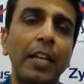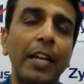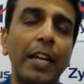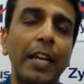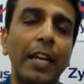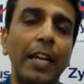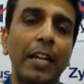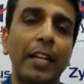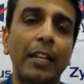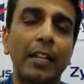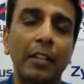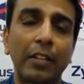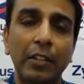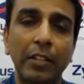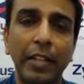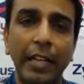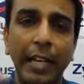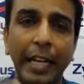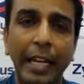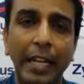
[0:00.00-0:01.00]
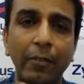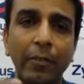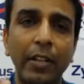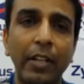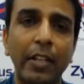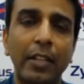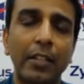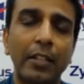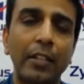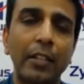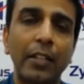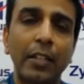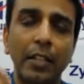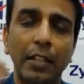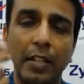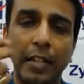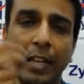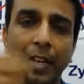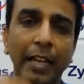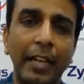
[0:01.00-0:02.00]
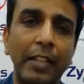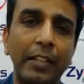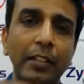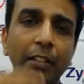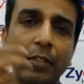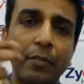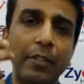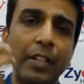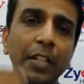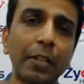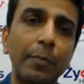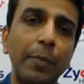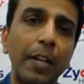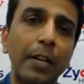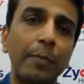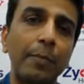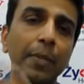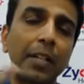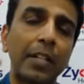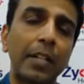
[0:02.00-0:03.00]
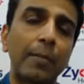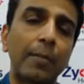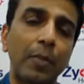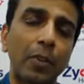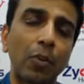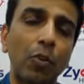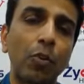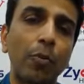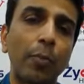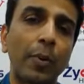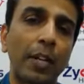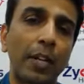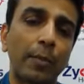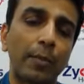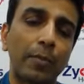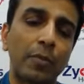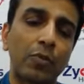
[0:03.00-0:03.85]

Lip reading: and the airway, the windpipe become open up,